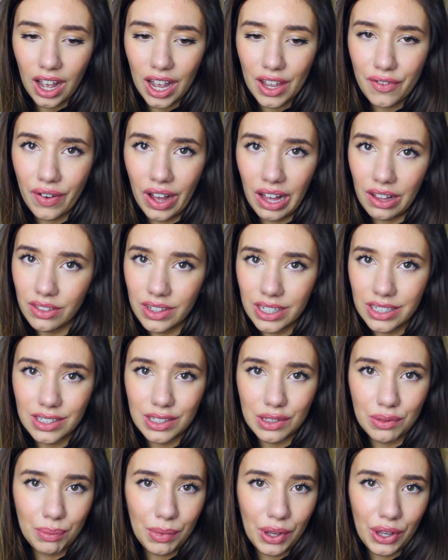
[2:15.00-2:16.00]
I found
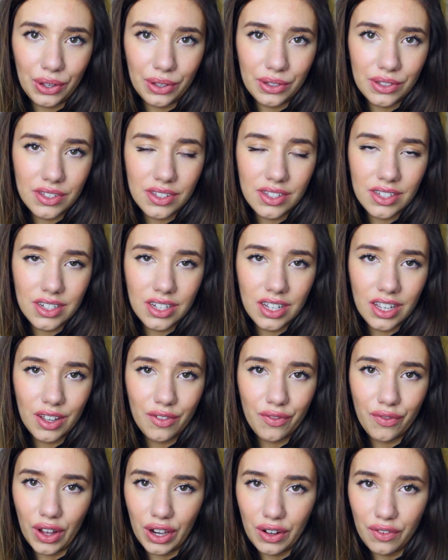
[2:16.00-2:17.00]
this the most
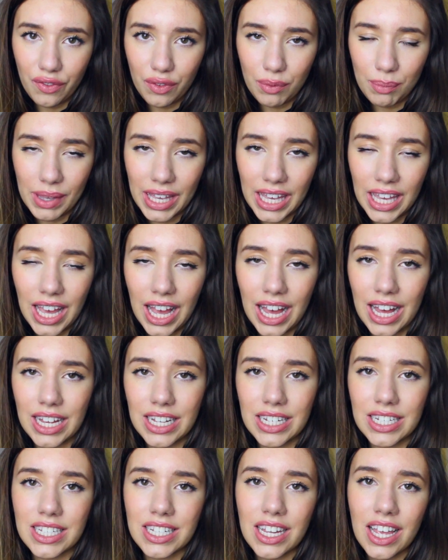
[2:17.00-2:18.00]
fun for me,
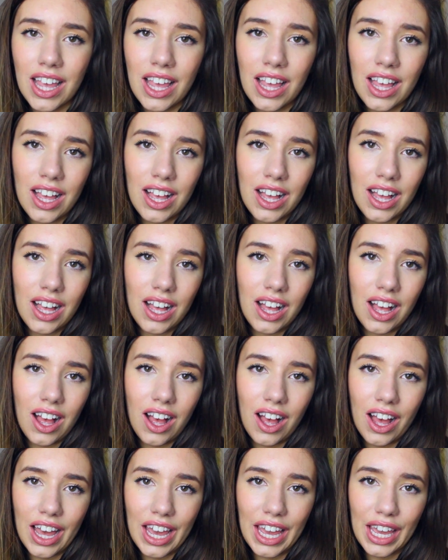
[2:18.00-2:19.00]
and
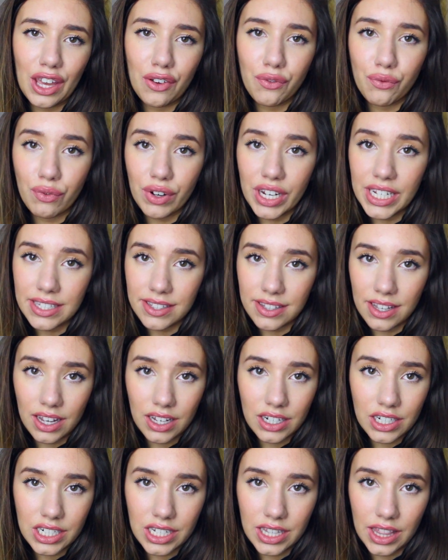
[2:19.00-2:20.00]
I
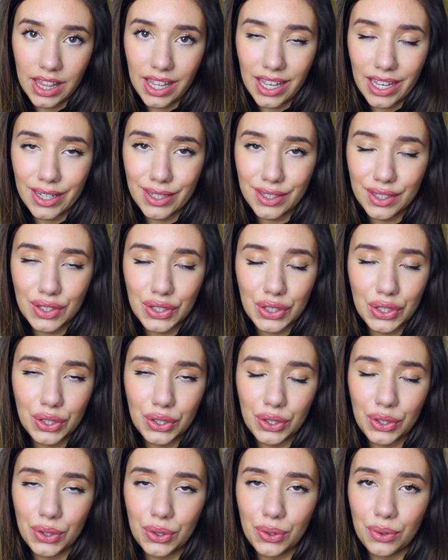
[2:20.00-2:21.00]
researched this
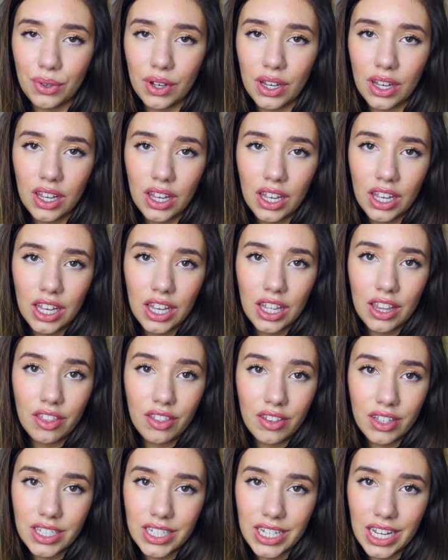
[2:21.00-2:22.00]
to
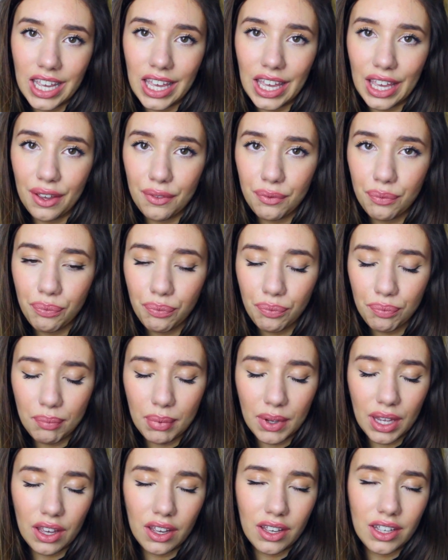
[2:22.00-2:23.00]
the T
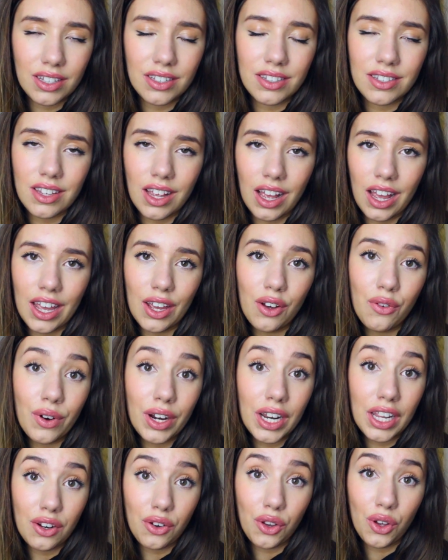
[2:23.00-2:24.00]
because I
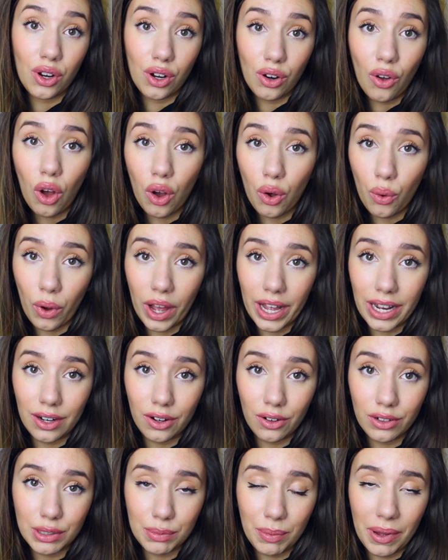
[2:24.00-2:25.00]
already knew quite a
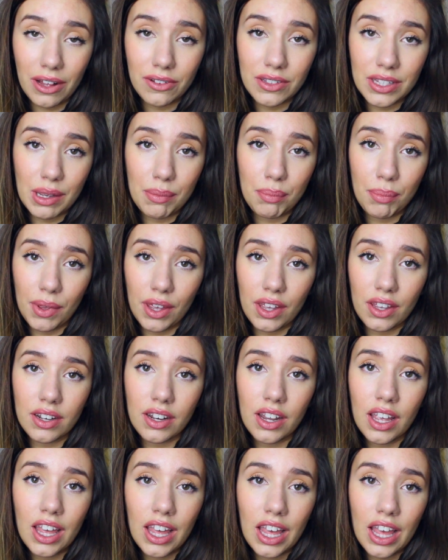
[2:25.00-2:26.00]
lot about it,
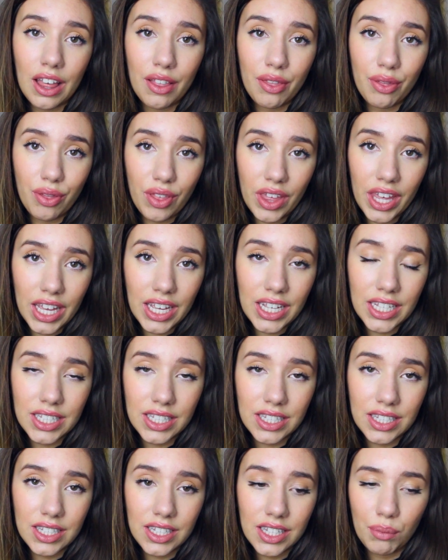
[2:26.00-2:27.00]
but
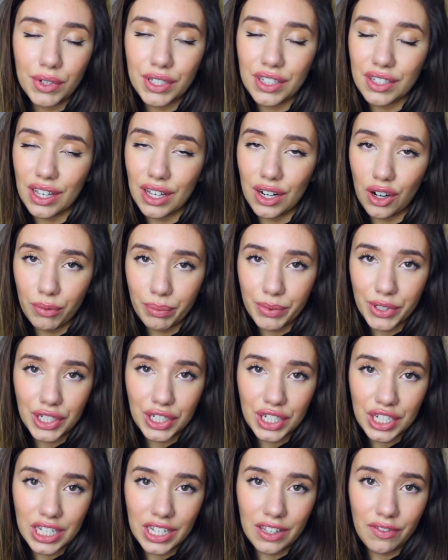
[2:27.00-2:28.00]
this was an
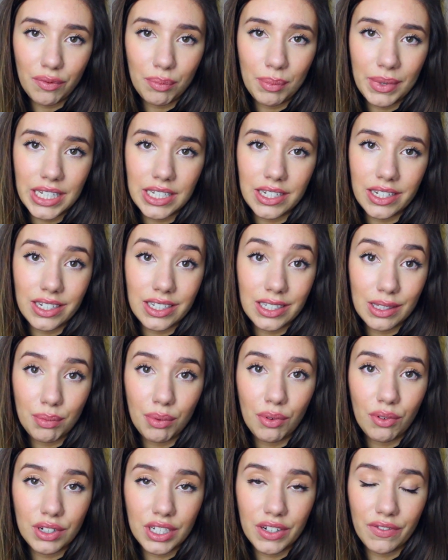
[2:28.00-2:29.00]
opportunity for me to
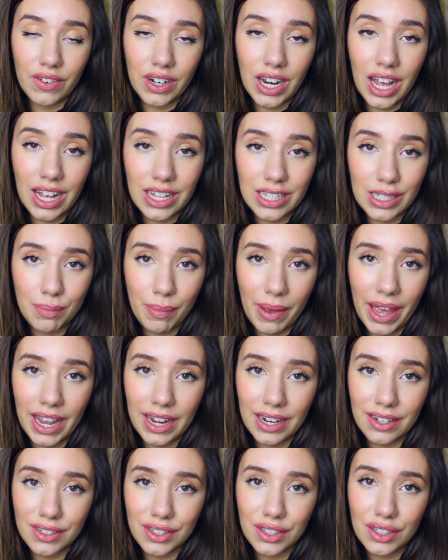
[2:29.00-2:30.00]
explore different
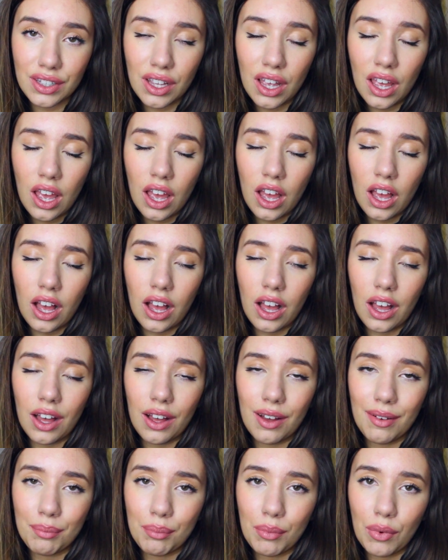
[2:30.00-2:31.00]
aspects
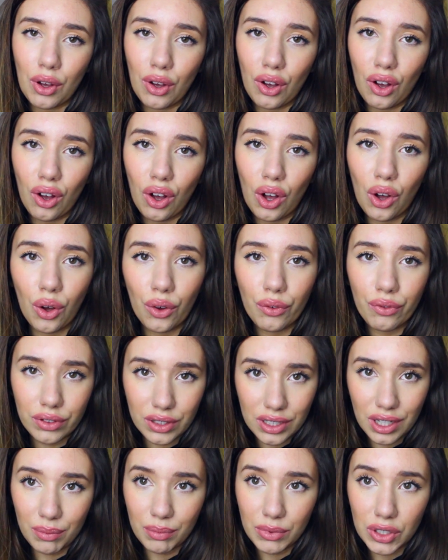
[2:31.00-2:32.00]
of
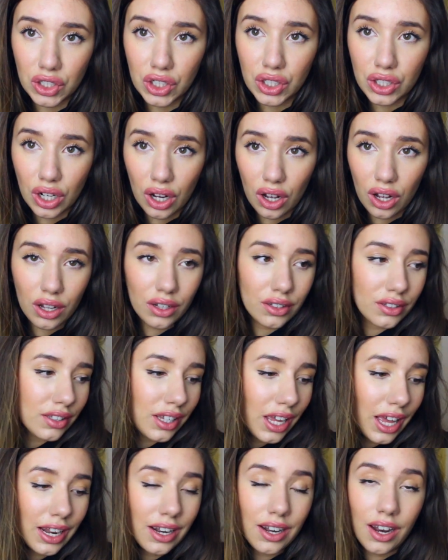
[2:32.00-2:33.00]
someone's chart
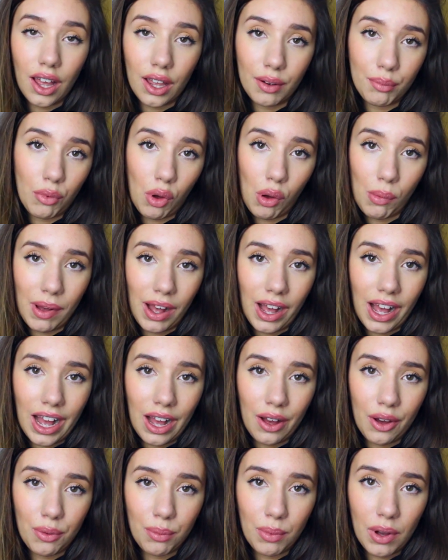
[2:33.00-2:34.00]
and learn more about
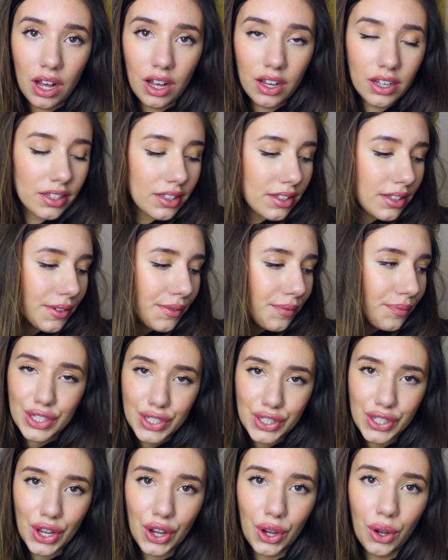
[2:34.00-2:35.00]
how it works.
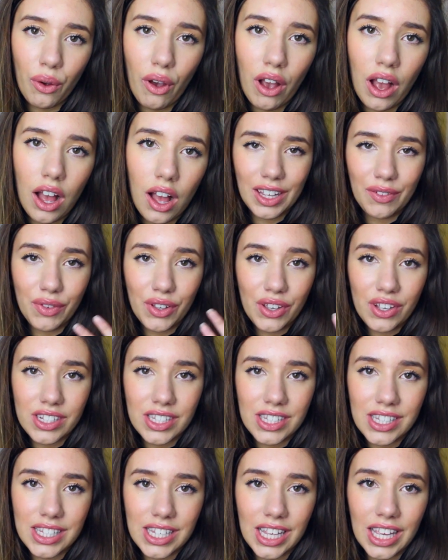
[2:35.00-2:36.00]
So if you
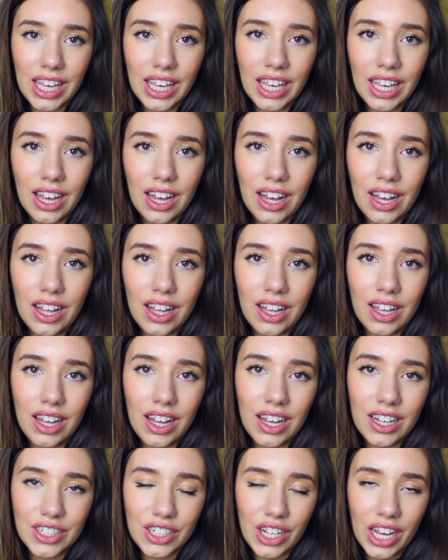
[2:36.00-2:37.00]
can see
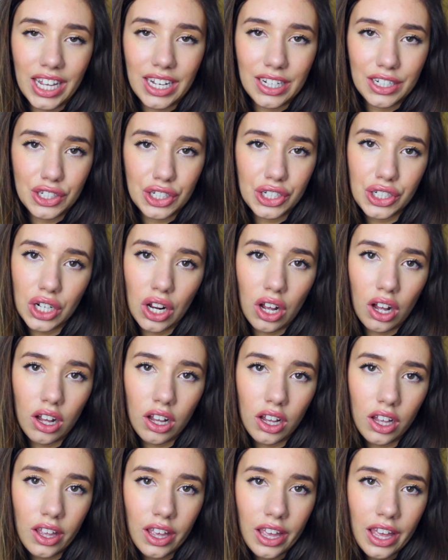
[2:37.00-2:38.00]
Diana's
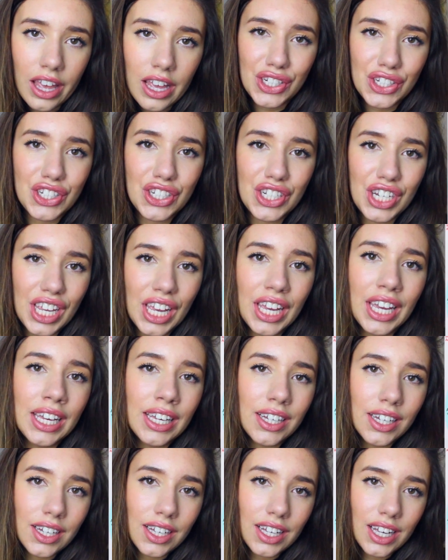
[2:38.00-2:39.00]
chart,
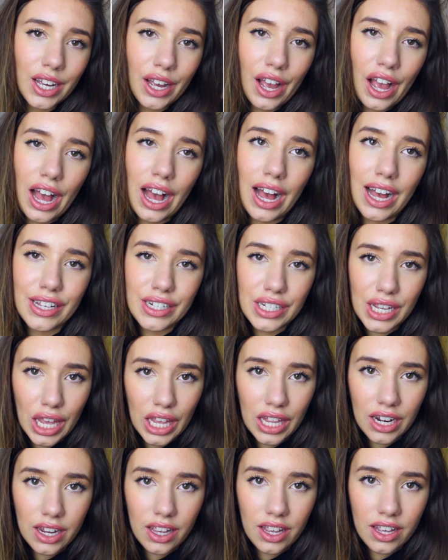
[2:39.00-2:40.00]
she had
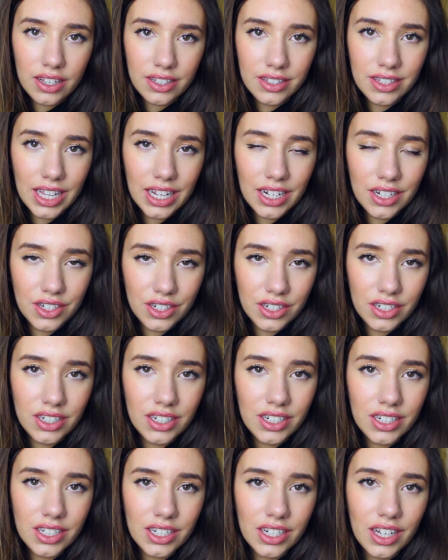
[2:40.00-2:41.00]
an
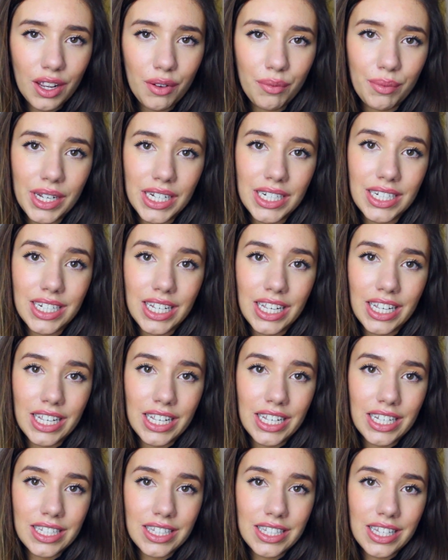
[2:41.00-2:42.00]
ascendant, which
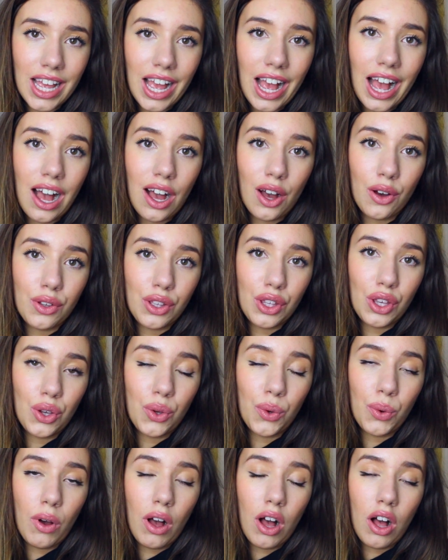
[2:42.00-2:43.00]
is how
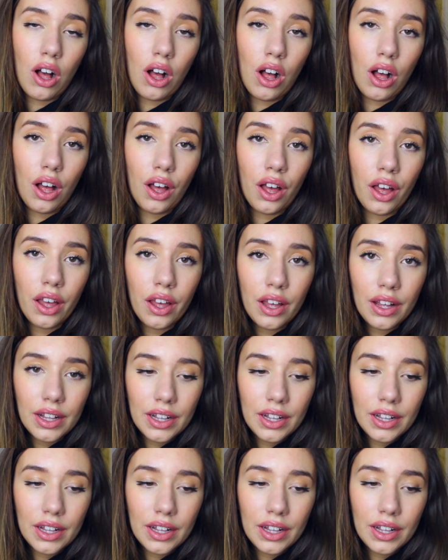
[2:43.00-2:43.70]
you are